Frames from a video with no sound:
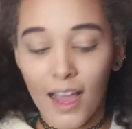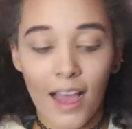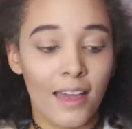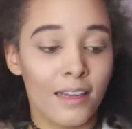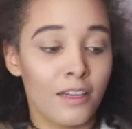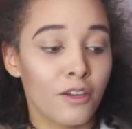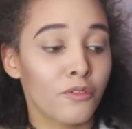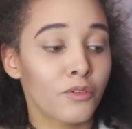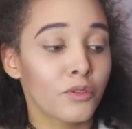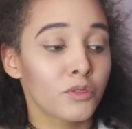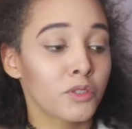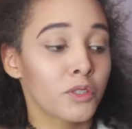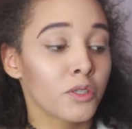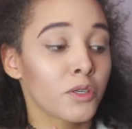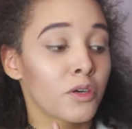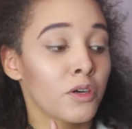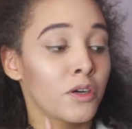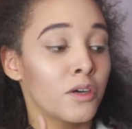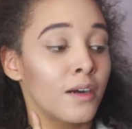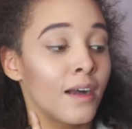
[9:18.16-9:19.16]
And I've also
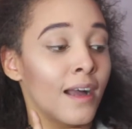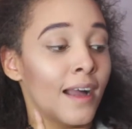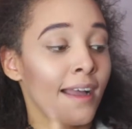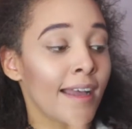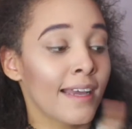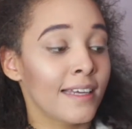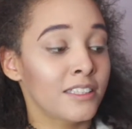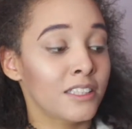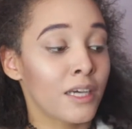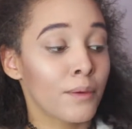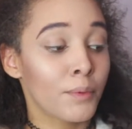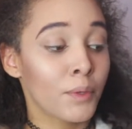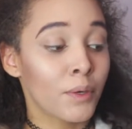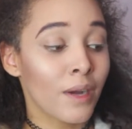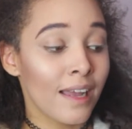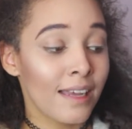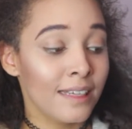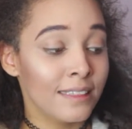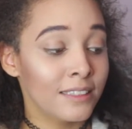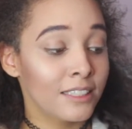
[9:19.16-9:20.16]
got a double
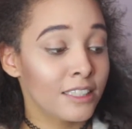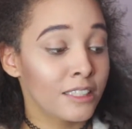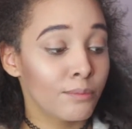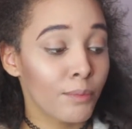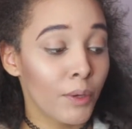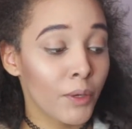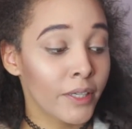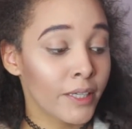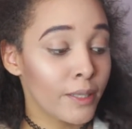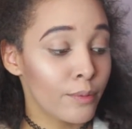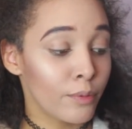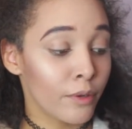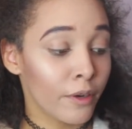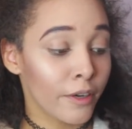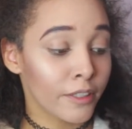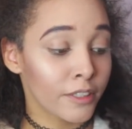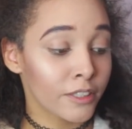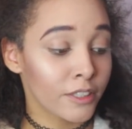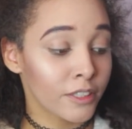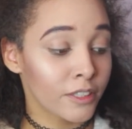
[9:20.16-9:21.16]
end smoky
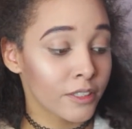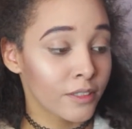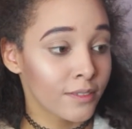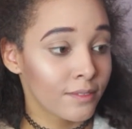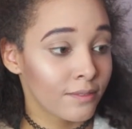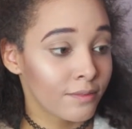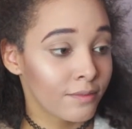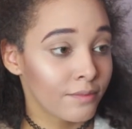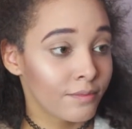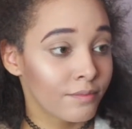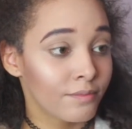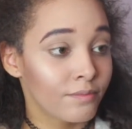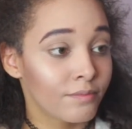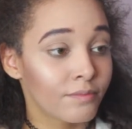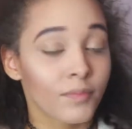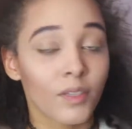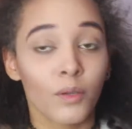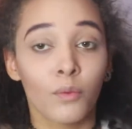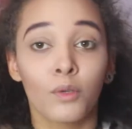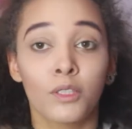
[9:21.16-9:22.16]
brush,
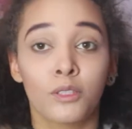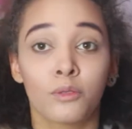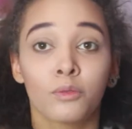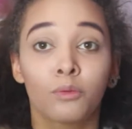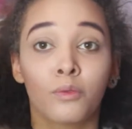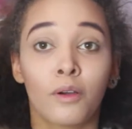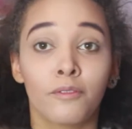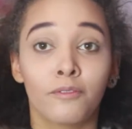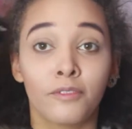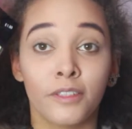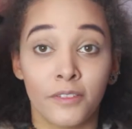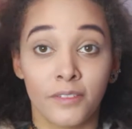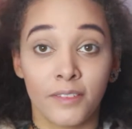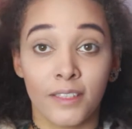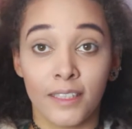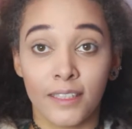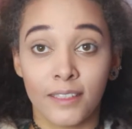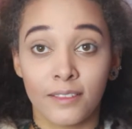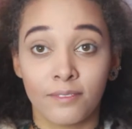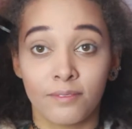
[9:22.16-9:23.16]
which was one
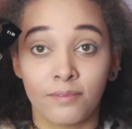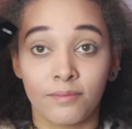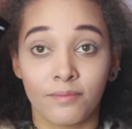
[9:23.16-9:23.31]
fifty.